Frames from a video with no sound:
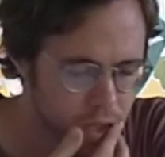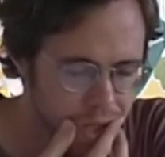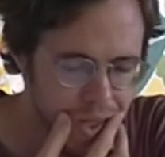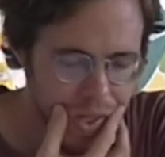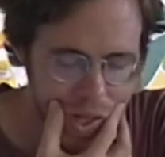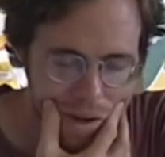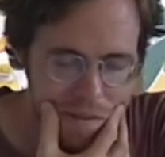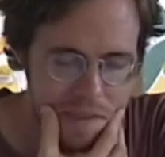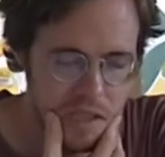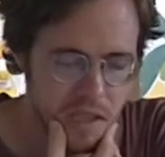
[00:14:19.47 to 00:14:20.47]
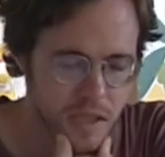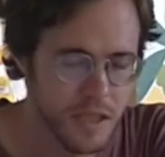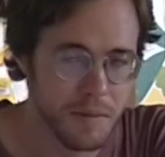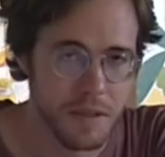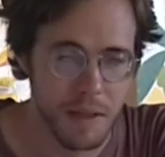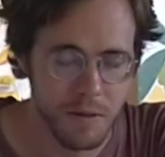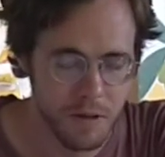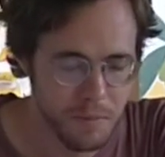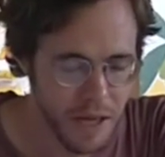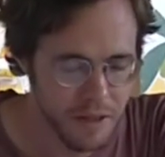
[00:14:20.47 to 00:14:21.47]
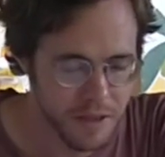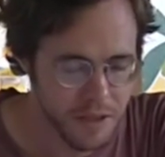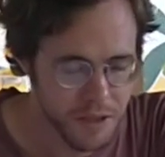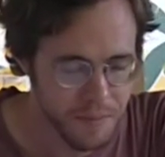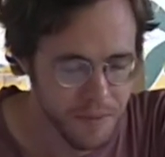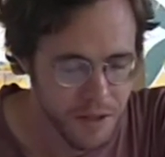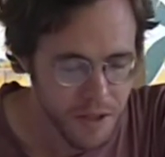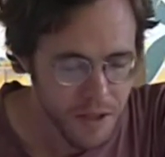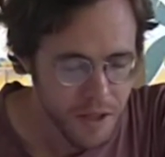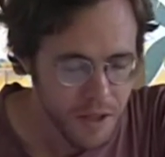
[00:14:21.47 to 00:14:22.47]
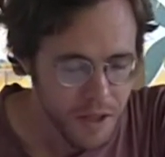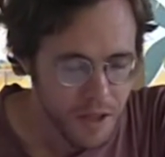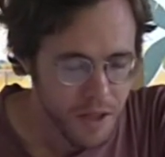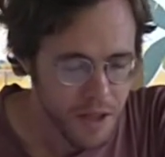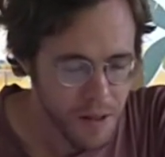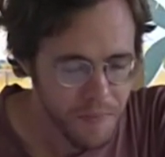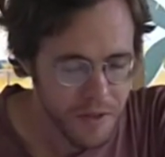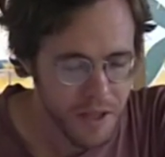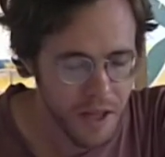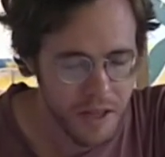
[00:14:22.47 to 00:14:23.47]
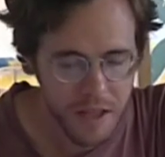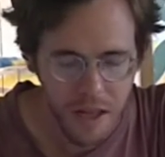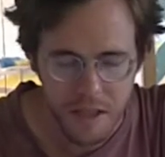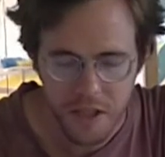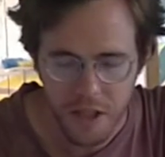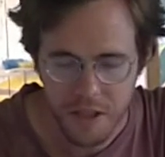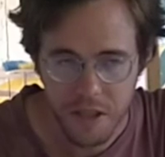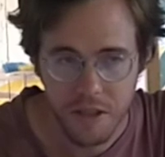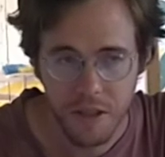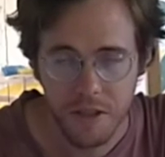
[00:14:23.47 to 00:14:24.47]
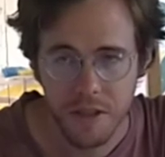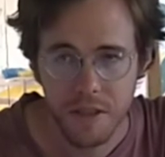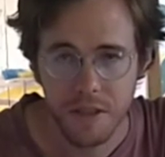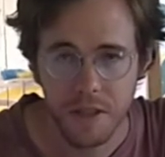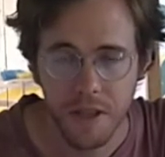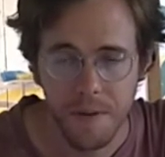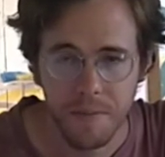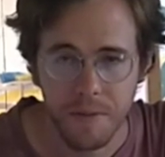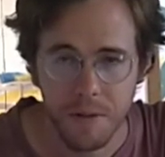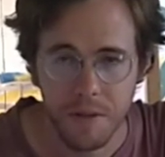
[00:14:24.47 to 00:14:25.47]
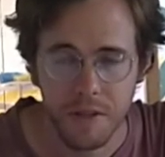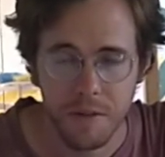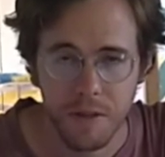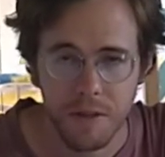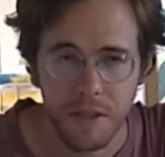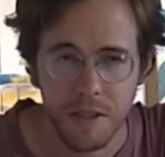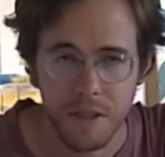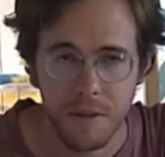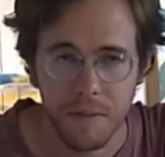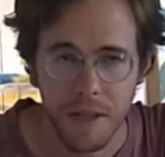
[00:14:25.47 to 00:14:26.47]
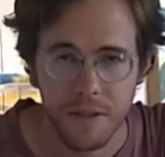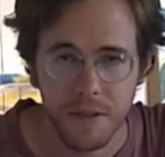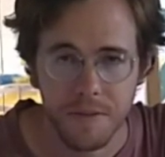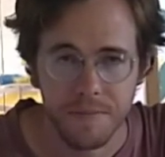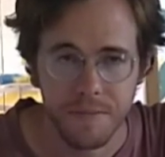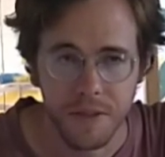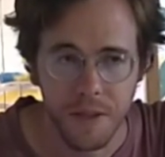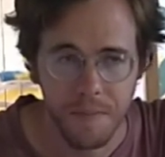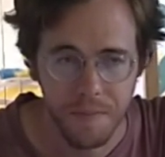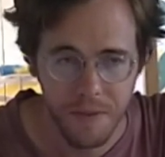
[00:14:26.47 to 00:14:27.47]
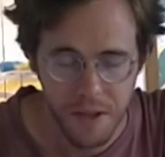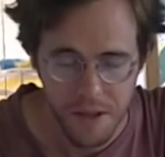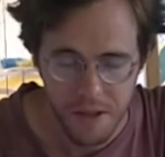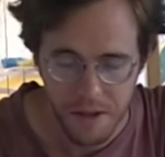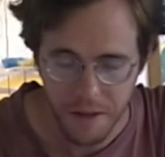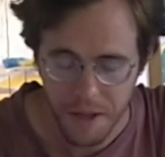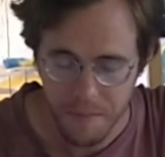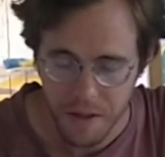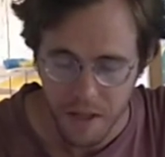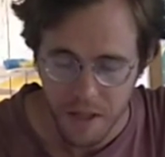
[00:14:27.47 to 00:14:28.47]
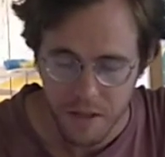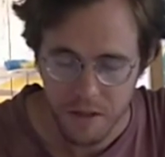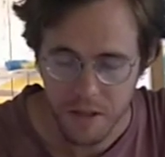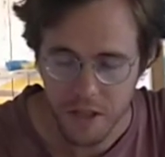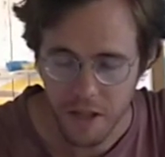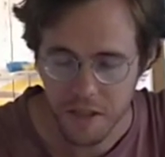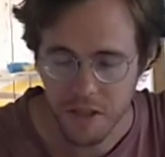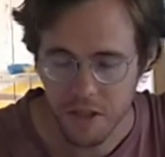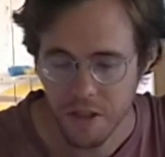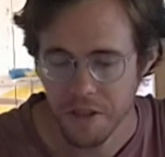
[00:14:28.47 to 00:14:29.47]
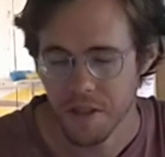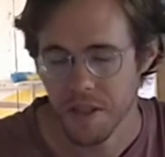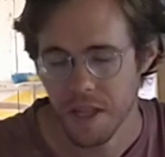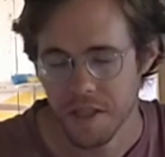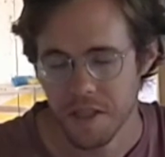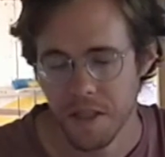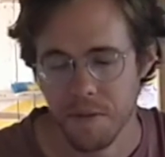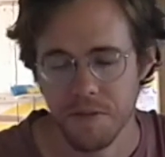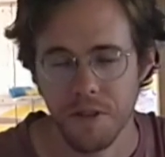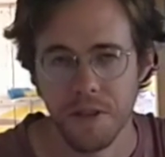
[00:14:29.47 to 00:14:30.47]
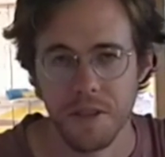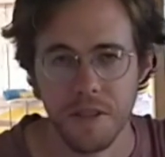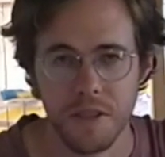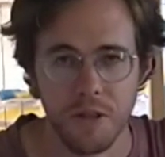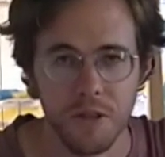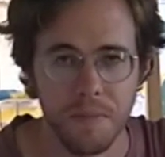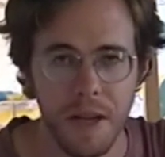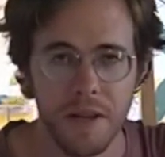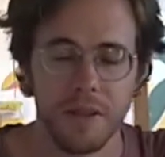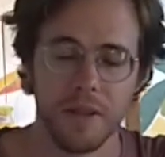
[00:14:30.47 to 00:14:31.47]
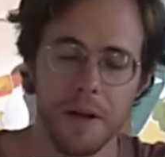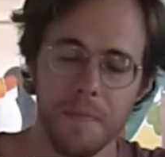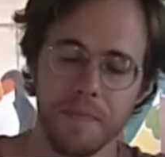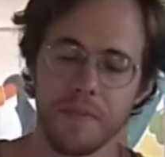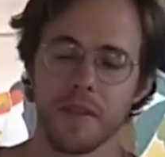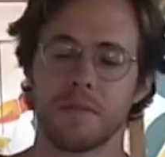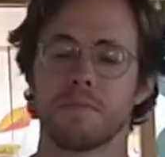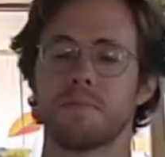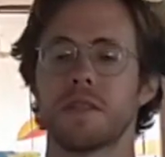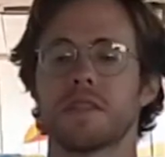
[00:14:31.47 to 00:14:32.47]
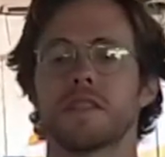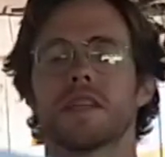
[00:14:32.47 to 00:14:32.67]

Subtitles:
And obviously same thing with batteries too. And then on to charge controllers. Were there any more questions about panels? No. Okay. So the charge controller, as I said before, the solar panel puts its